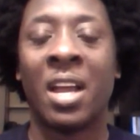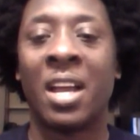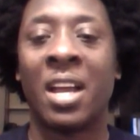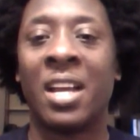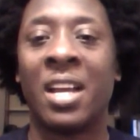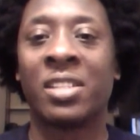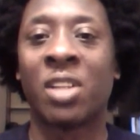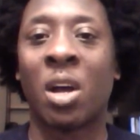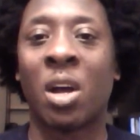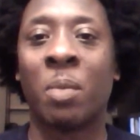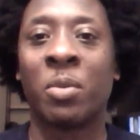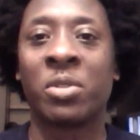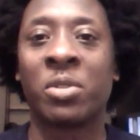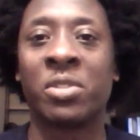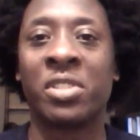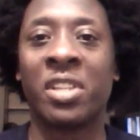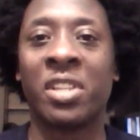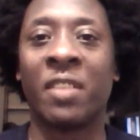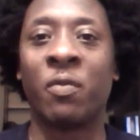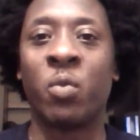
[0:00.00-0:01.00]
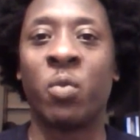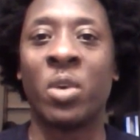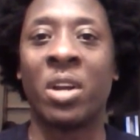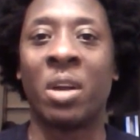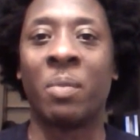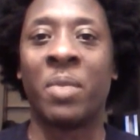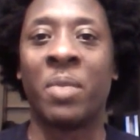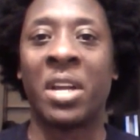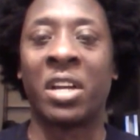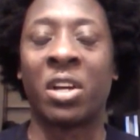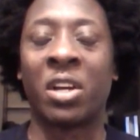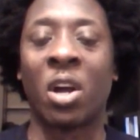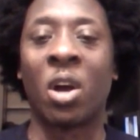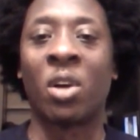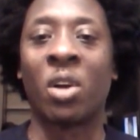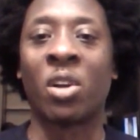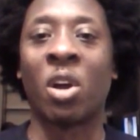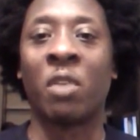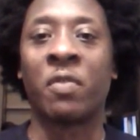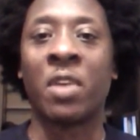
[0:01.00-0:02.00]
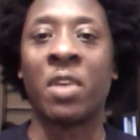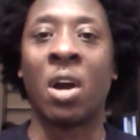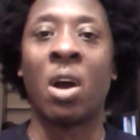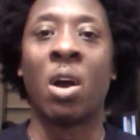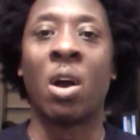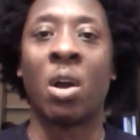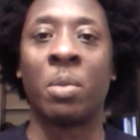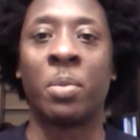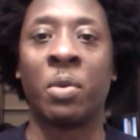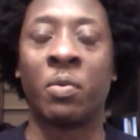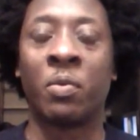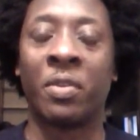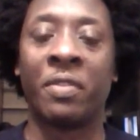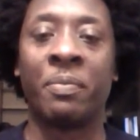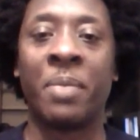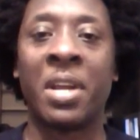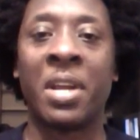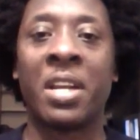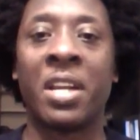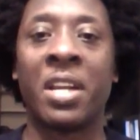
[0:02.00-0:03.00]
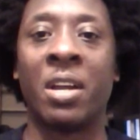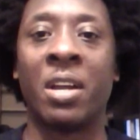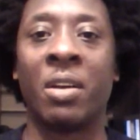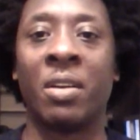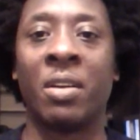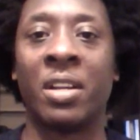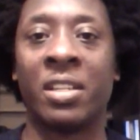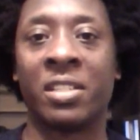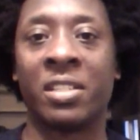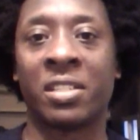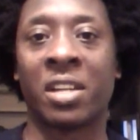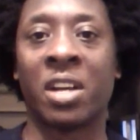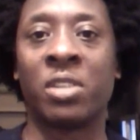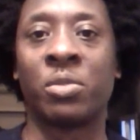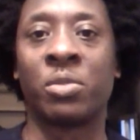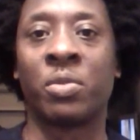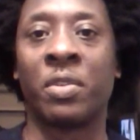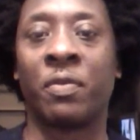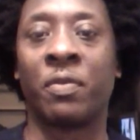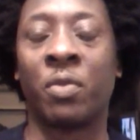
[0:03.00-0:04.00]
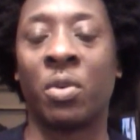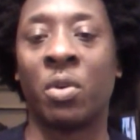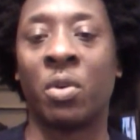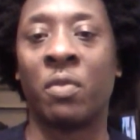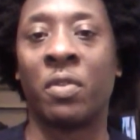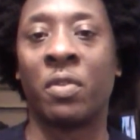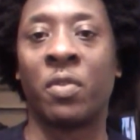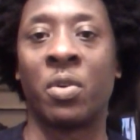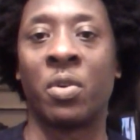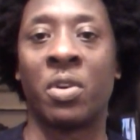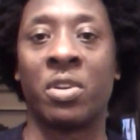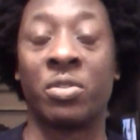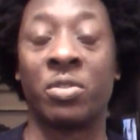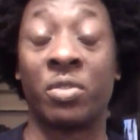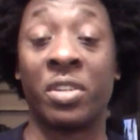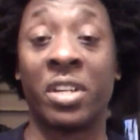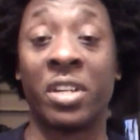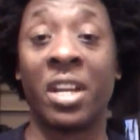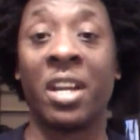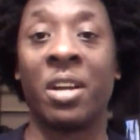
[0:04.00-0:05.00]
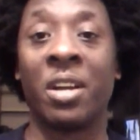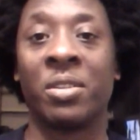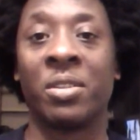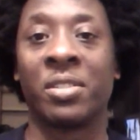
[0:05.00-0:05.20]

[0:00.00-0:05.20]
it's almost as if we are being caught off guard, but we've been in this country for over 400 years.